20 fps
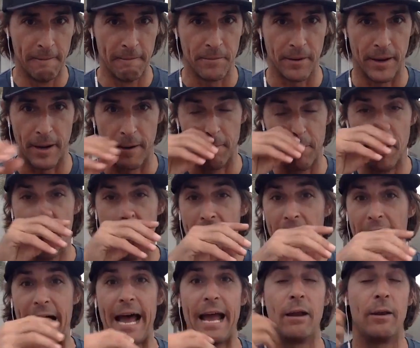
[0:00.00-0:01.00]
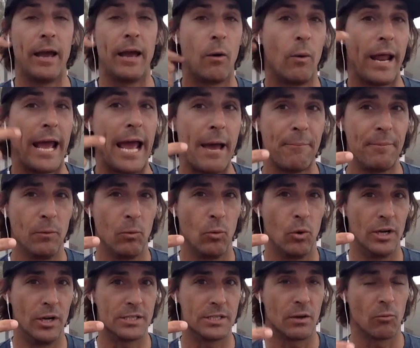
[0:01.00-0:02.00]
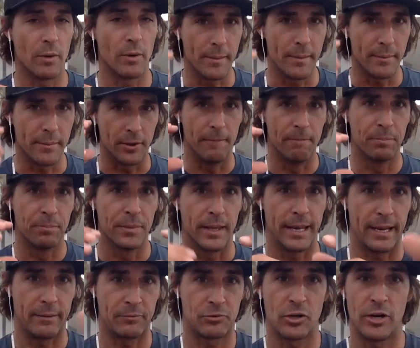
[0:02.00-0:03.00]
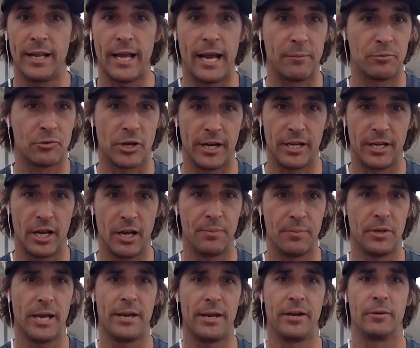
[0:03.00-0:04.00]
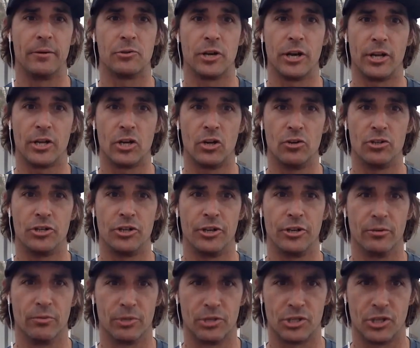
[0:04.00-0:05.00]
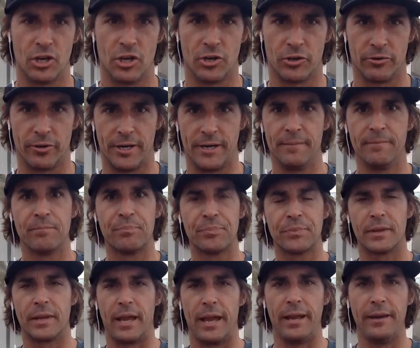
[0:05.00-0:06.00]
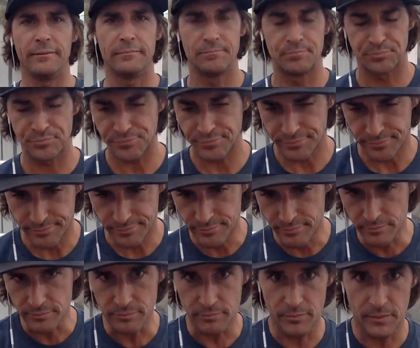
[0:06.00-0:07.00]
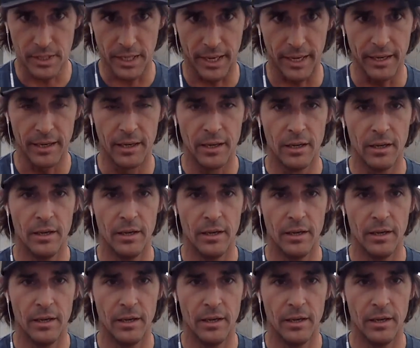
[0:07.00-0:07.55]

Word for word: Now, I, now what happened was, remember, and I'm trying to I'm trying to help you out here. I'm trying to coach you here, Rashawn Green. Okay. Okay.